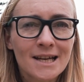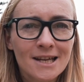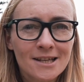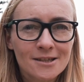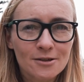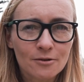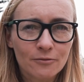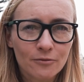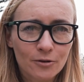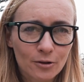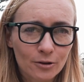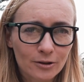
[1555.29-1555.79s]

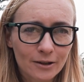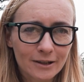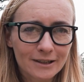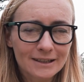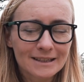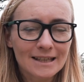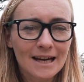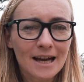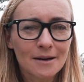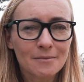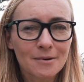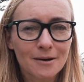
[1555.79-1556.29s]
So for a long
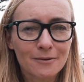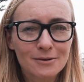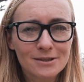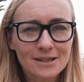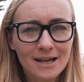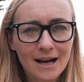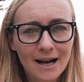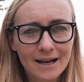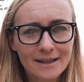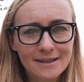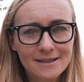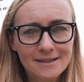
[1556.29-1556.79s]
time, I was
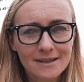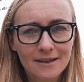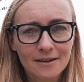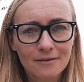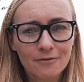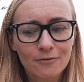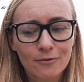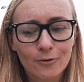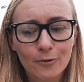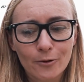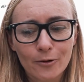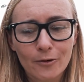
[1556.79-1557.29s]
hunting
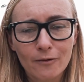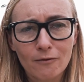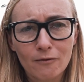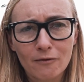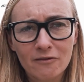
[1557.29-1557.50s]
for